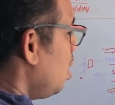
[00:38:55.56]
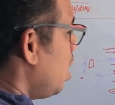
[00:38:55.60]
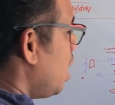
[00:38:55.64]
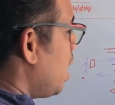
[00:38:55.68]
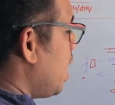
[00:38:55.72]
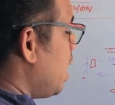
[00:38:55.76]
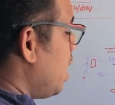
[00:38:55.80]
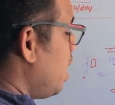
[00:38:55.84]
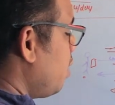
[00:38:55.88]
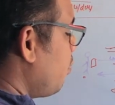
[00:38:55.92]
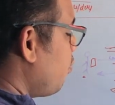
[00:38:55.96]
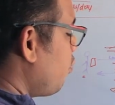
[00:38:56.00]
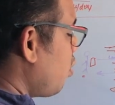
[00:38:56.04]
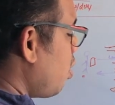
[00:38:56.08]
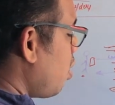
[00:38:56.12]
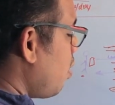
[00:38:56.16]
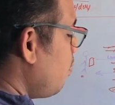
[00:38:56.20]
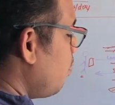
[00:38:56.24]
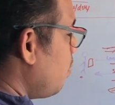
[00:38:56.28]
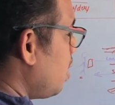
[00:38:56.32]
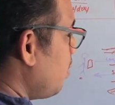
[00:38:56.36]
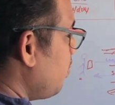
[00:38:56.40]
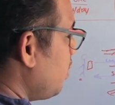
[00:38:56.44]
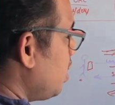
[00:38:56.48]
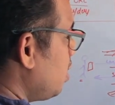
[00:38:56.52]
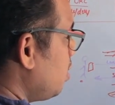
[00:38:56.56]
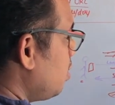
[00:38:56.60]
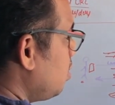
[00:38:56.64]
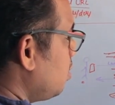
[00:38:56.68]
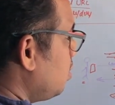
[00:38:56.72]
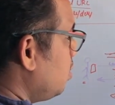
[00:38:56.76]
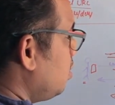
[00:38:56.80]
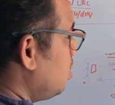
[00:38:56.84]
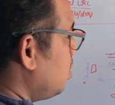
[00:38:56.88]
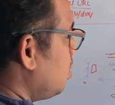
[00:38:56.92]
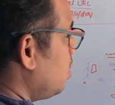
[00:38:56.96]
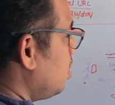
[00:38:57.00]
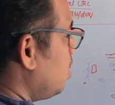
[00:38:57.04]
and from
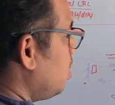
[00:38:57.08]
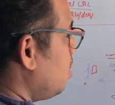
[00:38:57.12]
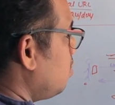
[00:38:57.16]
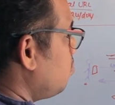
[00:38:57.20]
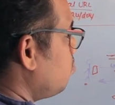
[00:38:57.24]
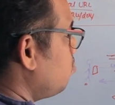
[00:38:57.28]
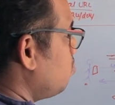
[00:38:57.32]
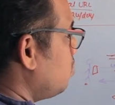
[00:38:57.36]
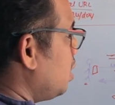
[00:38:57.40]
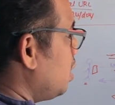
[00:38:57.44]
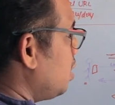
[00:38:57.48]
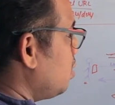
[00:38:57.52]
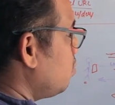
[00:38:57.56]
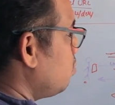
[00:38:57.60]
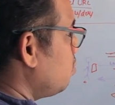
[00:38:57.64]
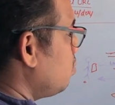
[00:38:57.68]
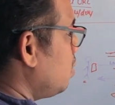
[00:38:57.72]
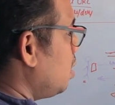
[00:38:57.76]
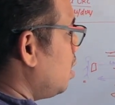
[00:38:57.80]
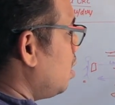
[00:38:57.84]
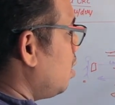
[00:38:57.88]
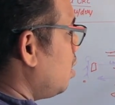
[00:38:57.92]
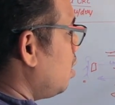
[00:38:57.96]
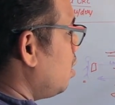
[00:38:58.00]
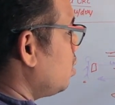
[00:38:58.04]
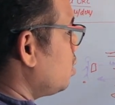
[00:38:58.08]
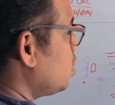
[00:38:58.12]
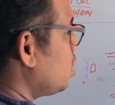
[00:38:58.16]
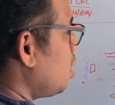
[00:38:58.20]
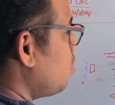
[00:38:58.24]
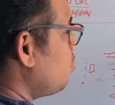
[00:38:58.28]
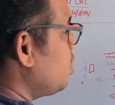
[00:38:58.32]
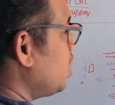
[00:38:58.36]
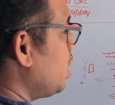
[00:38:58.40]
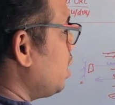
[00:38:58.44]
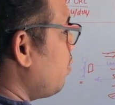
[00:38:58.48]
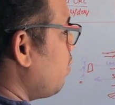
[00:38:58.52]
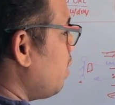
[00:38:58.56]
the
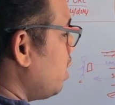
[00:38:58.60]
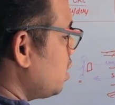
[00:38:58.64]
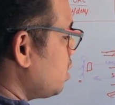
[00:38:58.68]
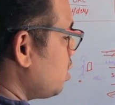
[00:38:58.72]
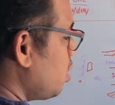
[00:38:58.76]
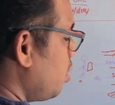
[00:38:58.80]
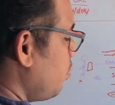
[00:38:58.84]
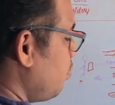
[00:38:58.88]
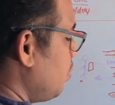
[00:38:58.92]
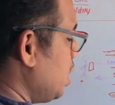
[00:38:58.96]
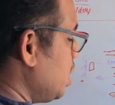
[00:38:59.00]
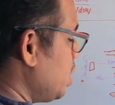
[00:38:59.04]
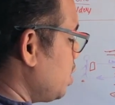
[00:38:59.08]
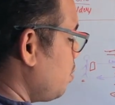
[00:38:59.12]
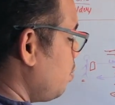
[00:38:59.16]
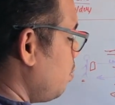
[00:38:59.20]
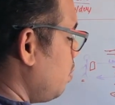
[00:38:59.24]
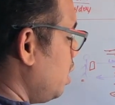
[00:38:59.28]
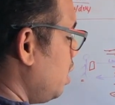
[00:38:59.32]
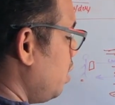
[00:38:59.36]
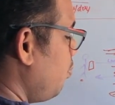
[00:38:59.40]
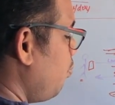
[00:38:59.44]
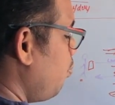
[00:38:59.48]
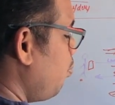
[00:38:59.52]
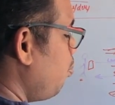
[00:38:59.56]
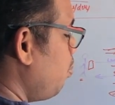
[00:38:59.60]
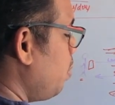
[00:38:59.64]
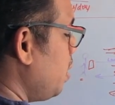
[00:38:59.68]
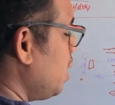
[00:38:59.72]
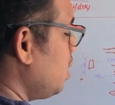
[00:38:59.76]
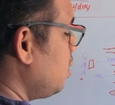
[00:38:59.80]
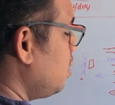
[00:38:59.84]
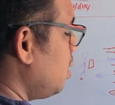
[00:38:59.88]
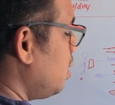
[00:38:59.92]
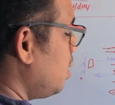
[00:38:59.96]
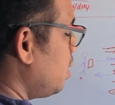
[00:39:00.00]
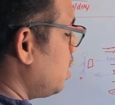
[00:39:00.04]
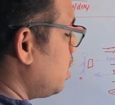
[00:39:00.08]
subsequent service will
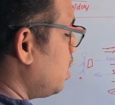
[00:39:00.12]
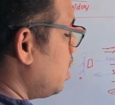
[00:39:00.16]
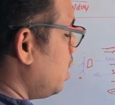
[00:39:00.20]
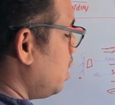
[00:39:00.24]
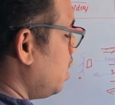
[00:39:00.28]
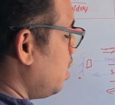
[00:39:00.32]
pick that